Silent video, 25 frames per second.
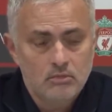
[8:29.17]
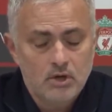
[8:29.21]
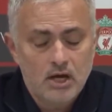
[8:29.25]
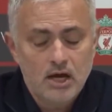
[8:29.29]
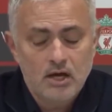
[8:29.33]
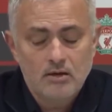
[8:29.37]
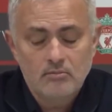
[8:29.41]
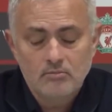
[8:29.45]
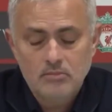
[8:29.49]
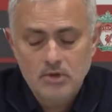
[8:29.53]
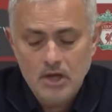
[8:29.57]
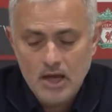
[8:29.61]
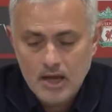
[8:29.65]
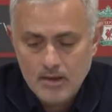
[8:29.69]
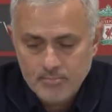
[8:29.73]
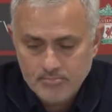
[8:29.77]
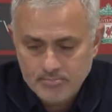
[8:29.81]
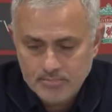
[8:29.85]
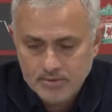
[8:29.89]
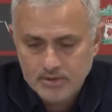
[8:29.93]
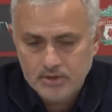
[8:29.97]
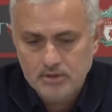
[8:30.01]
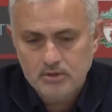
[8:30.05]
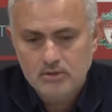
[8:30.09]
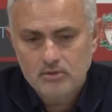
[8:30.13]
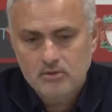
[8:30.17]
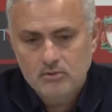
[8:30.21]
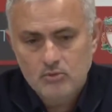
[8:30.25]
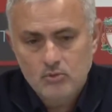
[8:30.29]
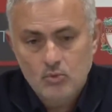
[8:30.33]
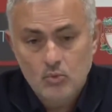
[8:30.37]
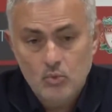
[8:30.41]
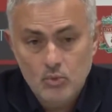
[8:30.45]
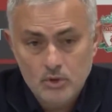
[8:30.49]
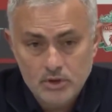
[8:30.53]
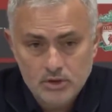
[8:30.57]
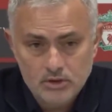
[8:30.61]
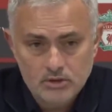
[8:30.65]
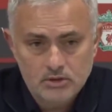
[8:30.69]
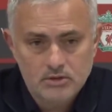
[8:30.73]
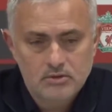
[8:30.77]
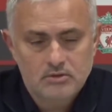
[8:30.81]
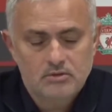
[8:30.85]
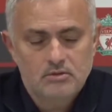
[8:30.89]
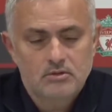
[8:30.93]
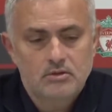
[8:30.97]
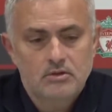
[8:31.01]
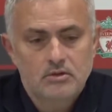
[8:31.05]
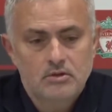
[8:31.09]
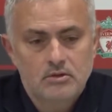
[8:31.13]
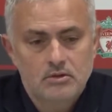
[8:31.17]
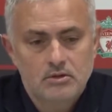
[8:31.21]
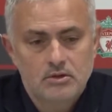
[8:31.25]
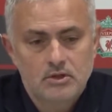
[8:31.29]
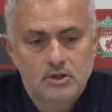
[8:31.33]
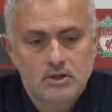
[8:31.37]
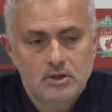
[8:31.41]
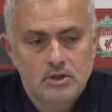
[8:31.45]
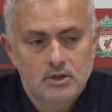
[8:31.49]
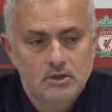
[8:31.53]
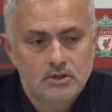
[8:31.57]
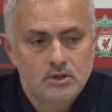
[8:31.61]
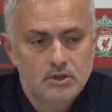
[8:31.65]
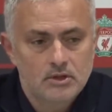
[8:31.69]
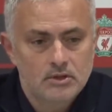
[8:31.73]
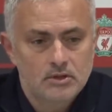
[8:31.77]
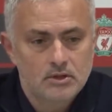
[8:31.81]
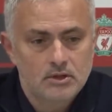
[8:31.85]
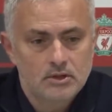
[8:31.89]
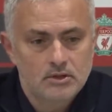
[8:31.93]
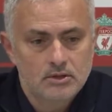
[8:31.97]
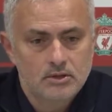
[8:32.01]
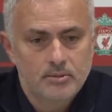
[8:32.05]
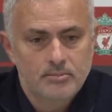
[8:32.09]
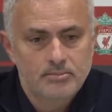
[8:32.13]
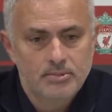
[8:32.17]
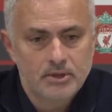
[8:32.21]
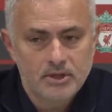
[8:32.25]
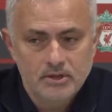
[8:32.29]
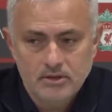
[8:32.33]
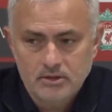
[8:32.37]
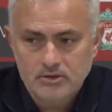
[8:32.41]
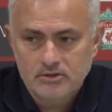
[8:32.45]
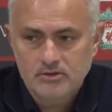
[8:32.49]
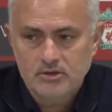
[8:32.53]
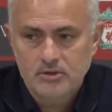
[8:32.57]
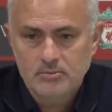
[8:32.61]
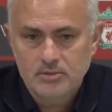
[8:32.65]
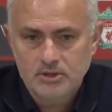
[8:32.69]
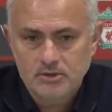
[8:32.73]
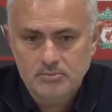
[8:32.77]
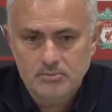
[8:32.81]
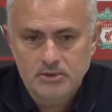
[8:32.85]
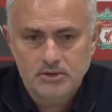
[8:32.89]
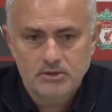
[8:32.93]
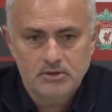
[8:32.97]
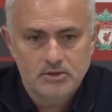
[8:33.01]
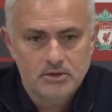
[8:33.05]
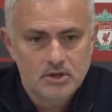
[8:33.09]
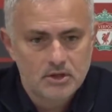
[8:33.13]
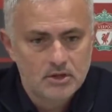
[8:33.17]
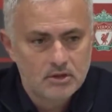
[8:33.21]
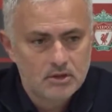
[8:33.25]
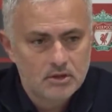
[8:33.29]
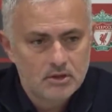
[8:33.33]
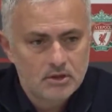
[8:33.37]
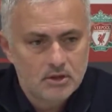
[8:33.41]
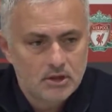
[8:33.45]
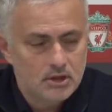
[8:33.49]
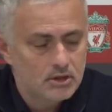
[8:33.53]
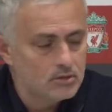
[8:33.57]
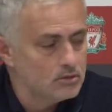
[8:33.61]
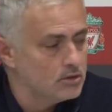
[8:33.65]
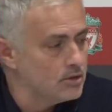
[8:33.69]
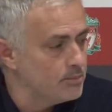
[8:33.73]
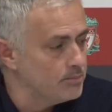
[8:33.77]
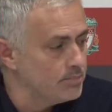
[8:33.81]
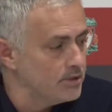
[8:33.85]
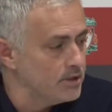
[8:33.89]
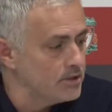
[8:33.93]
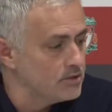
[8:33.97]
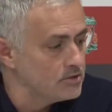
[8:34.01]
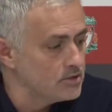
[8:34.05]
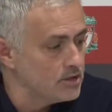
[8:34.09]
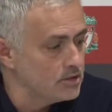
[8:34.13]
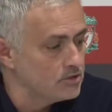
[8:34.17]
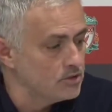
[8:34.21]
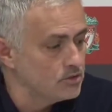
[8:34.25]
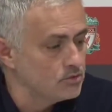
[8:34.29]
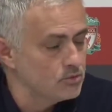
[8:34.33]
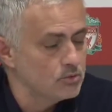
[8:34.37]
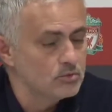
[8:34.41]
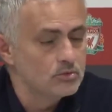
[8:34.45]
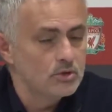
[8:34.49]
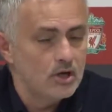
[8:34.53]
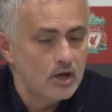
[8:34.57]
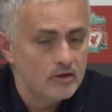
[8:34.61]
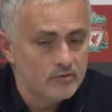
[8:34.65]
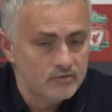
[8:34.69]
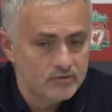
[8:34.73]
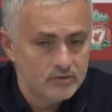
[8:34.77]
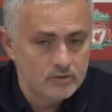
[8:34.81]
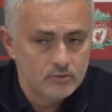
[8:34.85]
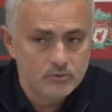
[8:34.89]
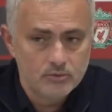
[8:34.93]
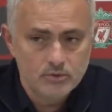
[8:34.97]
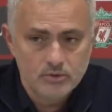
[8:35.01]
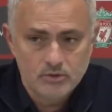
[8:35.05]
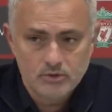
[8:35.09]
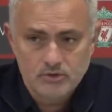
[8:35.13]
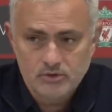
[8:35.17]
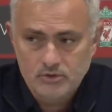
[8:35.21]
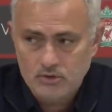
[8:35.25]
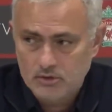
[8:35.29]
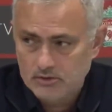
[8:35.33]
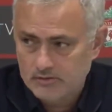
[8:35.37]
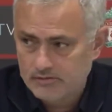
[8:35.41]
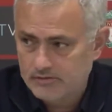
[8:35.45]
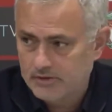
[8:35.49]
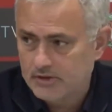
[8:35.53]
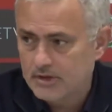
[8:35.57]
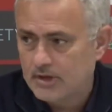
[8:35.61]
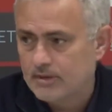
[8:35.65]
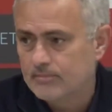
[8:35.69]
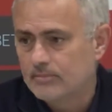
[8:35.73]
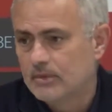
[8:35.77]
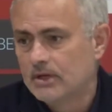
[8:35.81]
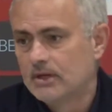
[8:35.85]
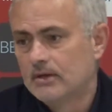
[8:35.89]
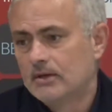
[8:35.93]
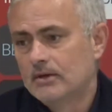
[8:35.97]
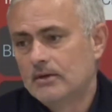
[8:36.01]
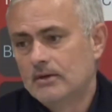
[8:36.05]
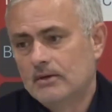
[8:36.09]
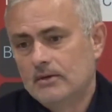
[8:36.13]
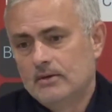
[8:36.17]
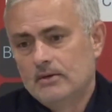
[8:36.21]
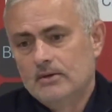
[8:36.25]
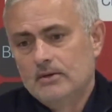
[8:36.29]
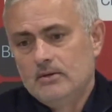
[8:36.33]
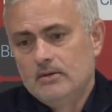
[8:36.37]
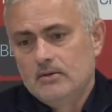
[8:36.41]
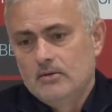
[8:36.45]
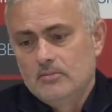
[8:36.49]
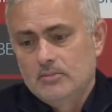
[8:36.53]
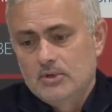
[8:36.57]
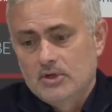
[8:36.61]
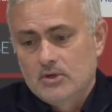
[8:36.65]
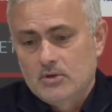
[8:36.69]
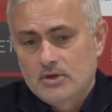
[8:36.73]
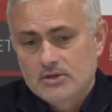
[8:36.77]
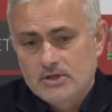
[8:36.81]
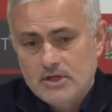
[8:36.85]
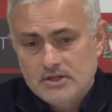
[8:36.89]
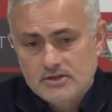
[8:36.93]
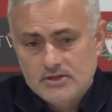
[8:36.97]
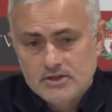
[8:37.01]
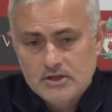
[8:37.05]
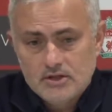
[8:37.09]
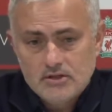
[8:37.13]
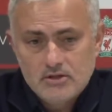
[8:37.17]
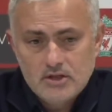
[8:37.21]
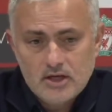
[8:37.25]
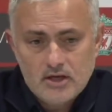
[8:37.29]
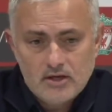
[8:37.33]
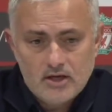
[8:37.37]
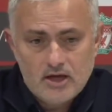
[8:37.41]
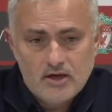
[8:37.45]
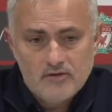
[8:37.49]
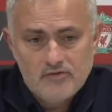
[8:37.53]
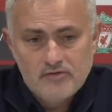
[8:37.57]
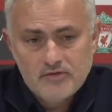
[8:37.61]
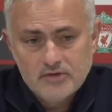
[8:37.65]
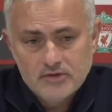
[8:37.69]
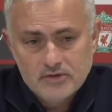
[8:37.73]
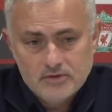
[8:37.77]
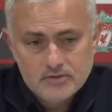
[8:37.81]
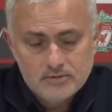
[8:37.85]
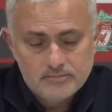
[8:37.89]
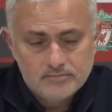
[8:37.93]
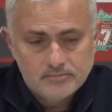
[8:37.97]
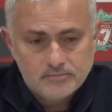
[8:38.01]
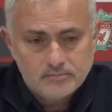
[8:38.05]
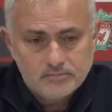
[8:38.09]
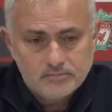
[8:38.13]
I'm happy with the players' commitment and the players' attitude. I feel really sorry for them, because I think their effort